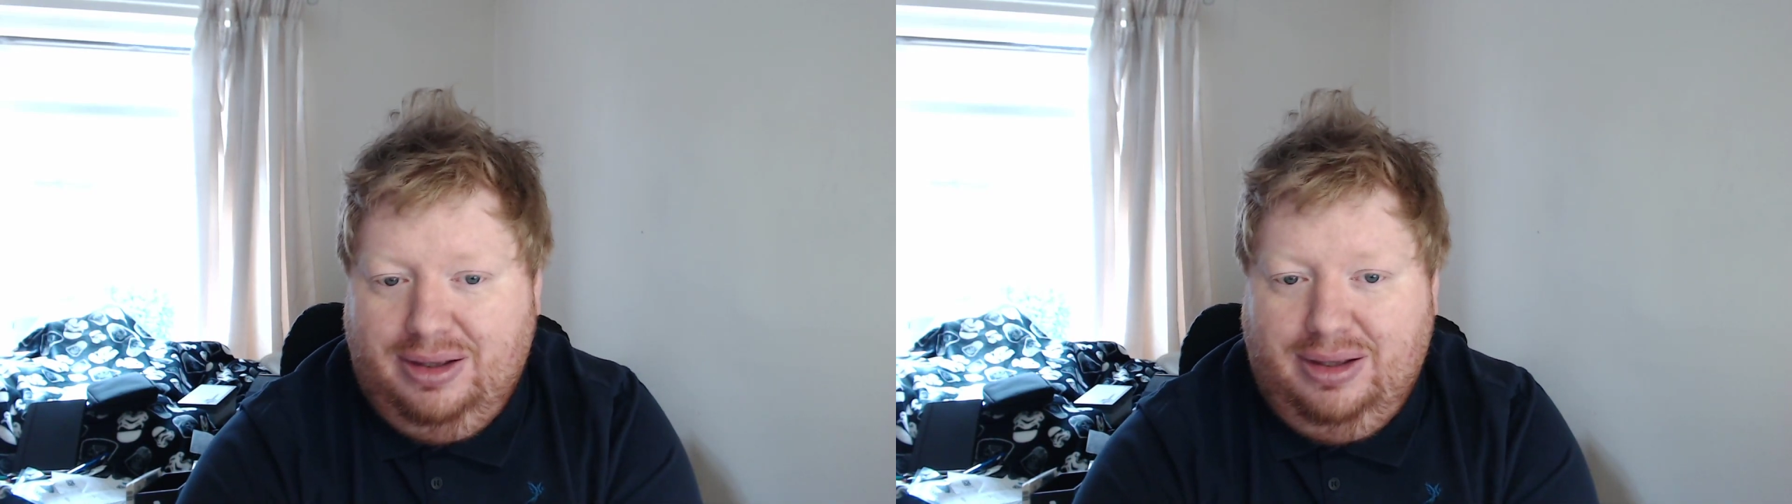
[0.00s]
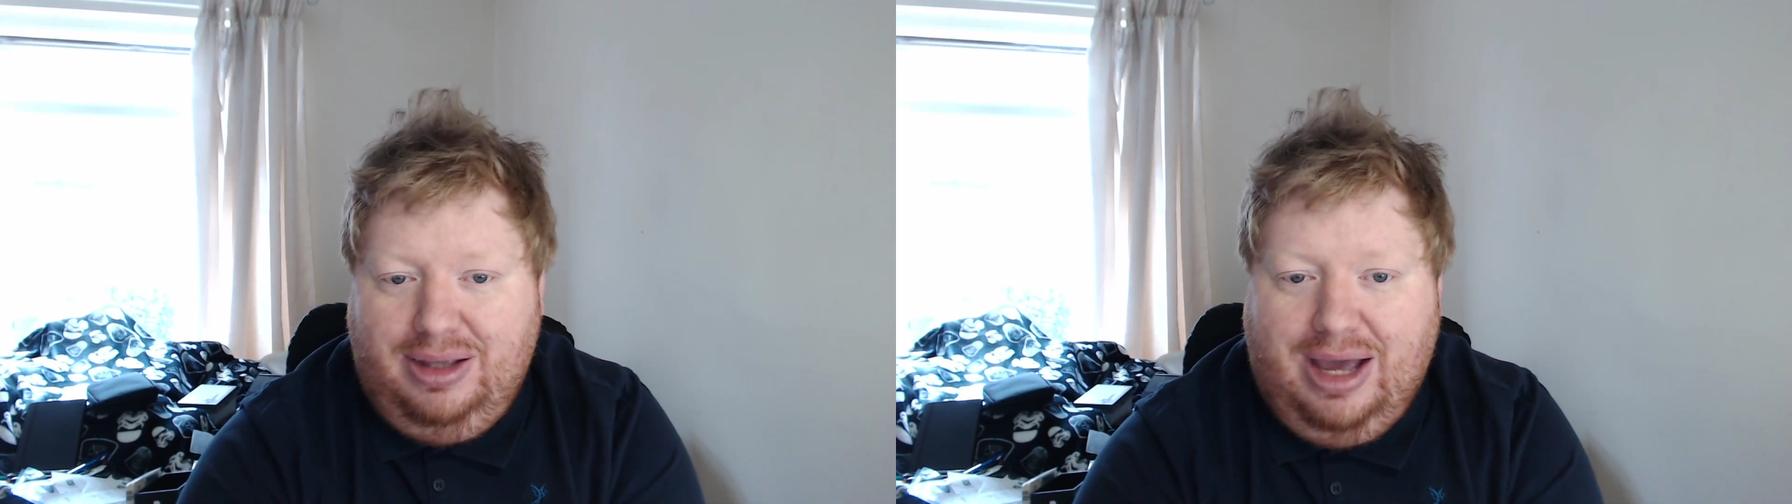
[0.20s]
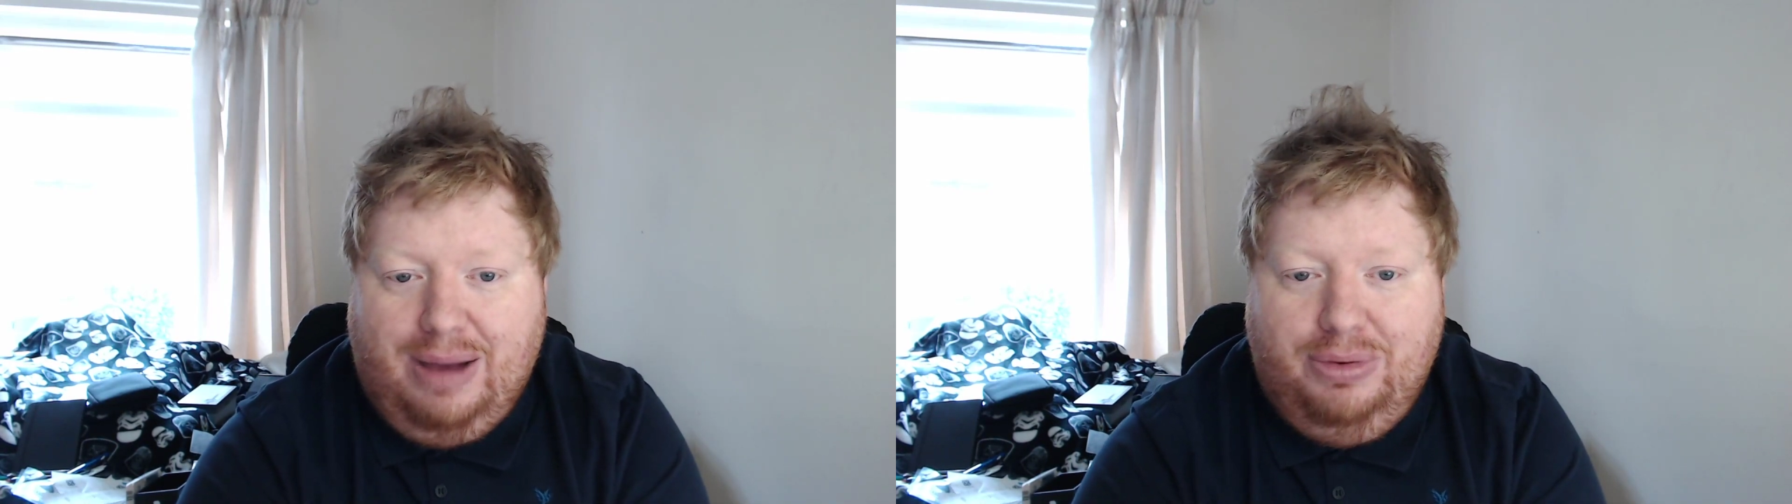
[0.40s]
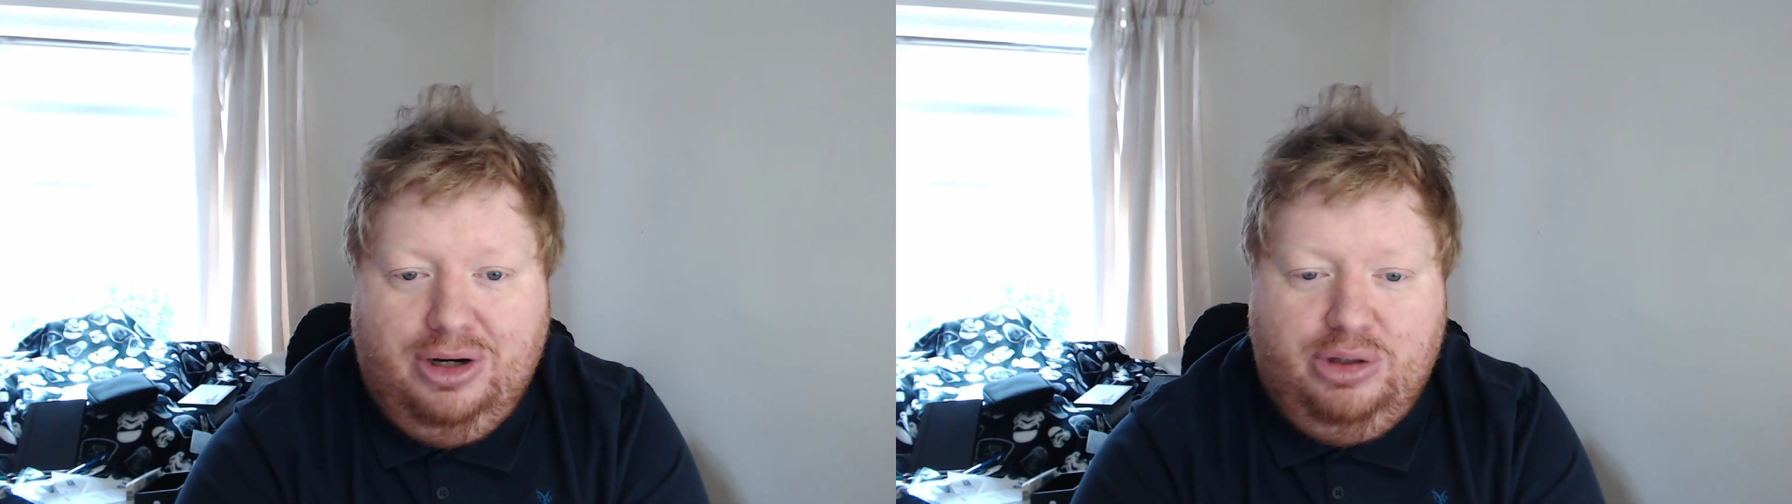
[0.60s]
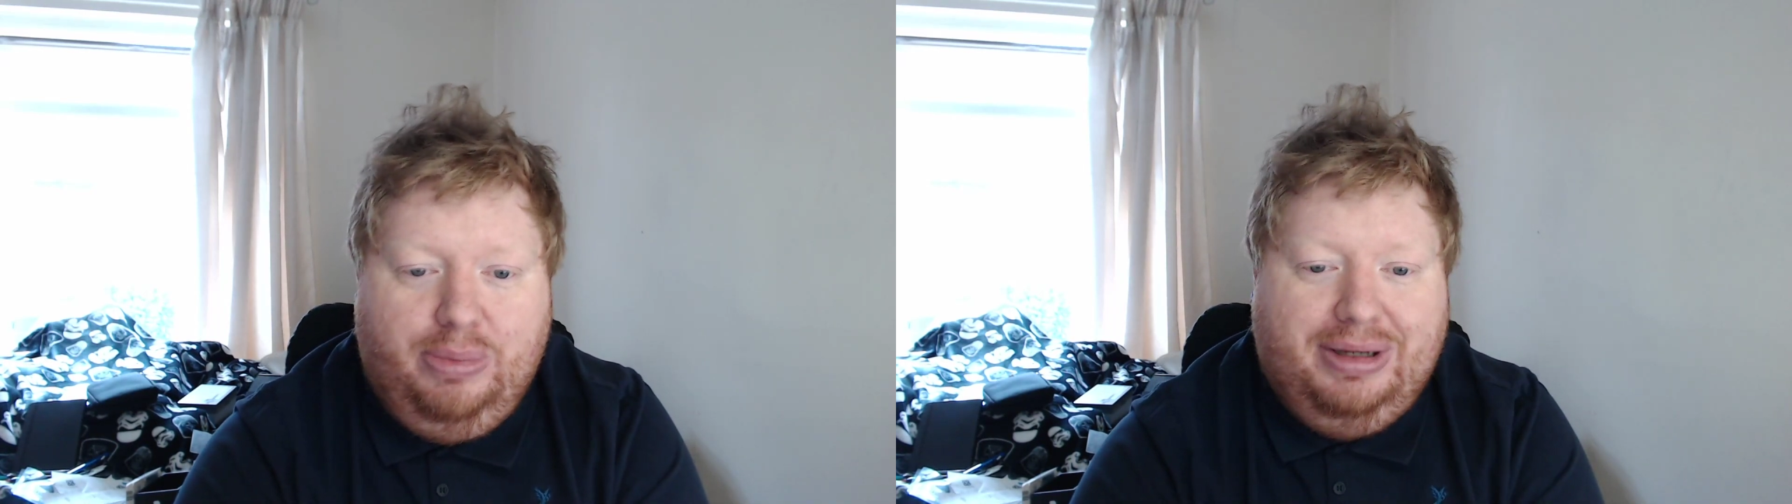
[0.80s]
yeah, I'm going to do
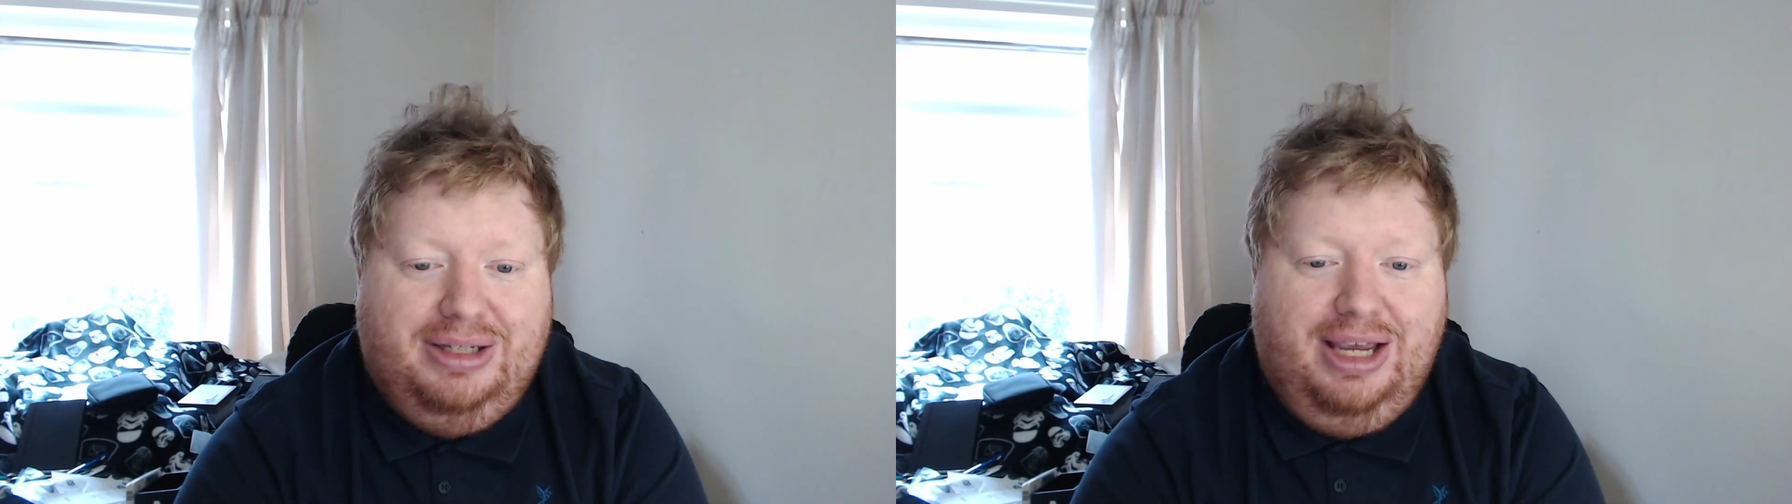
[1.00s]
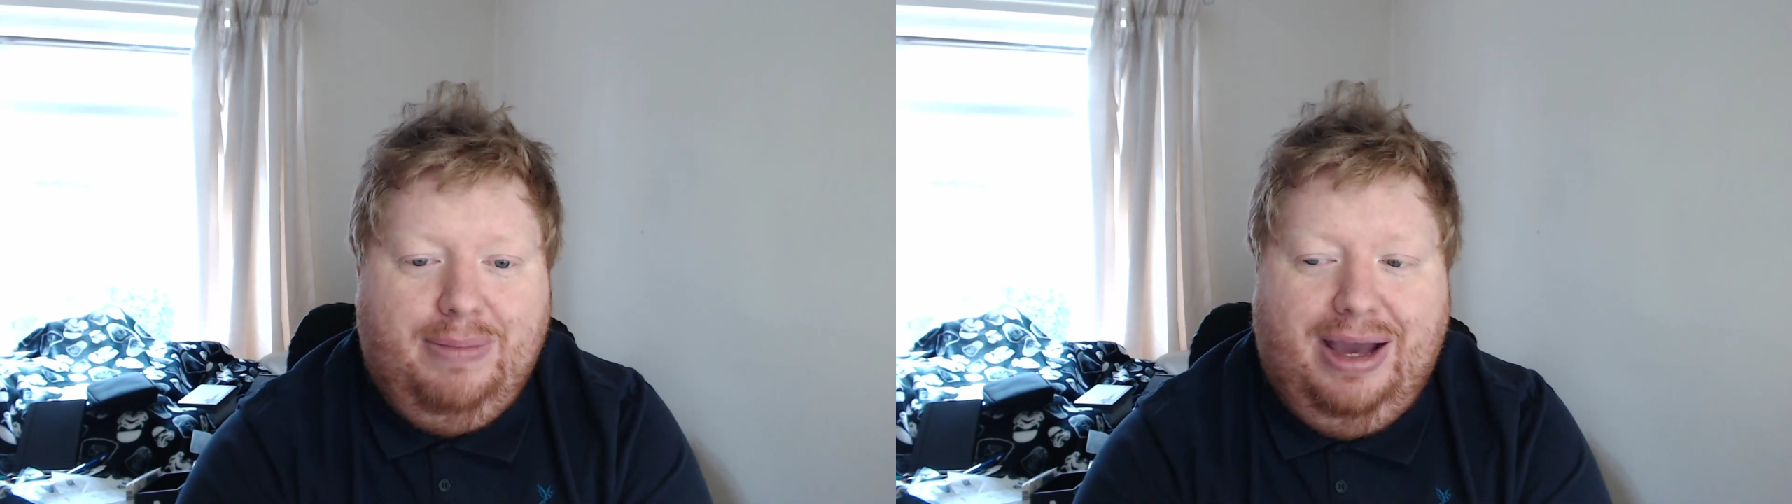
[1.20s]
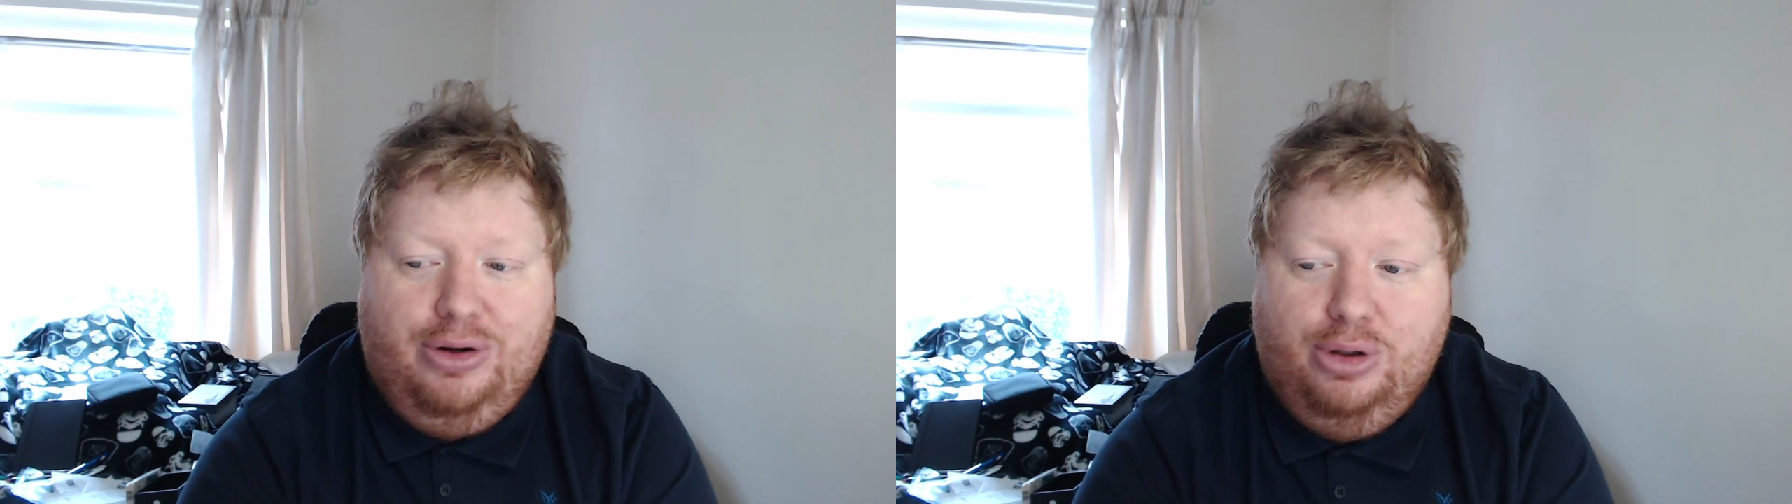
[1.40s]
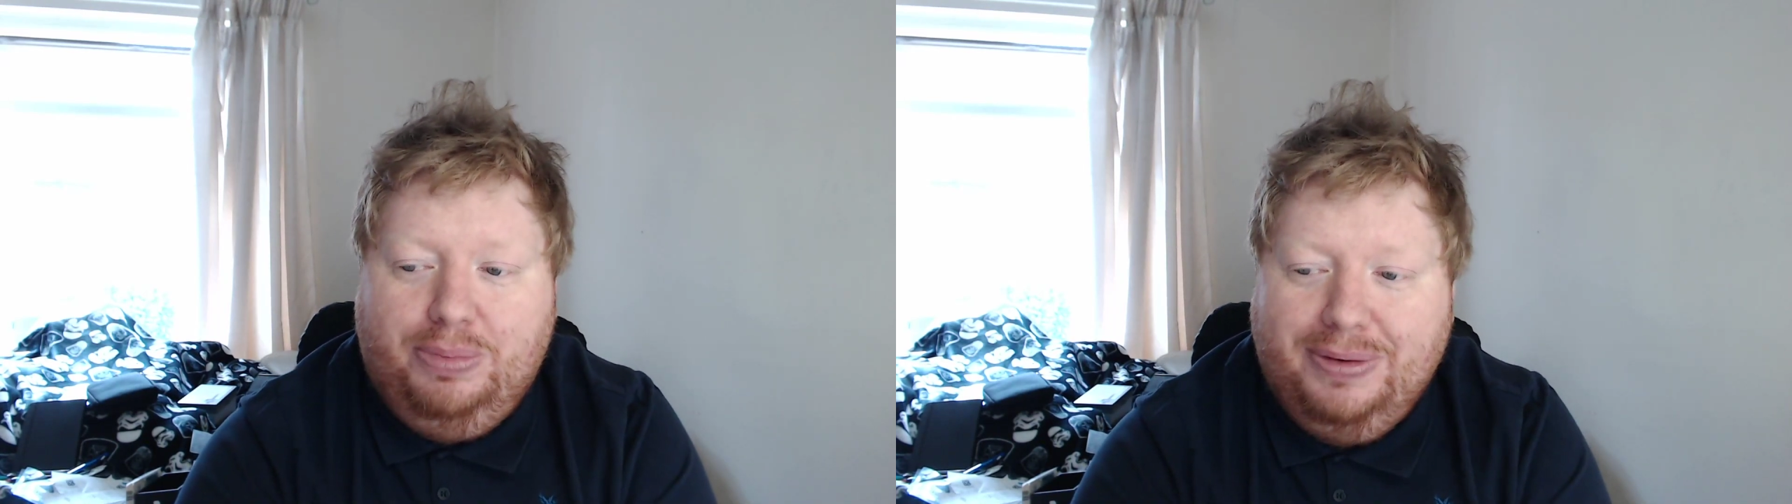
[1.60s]
my best to keep my head up.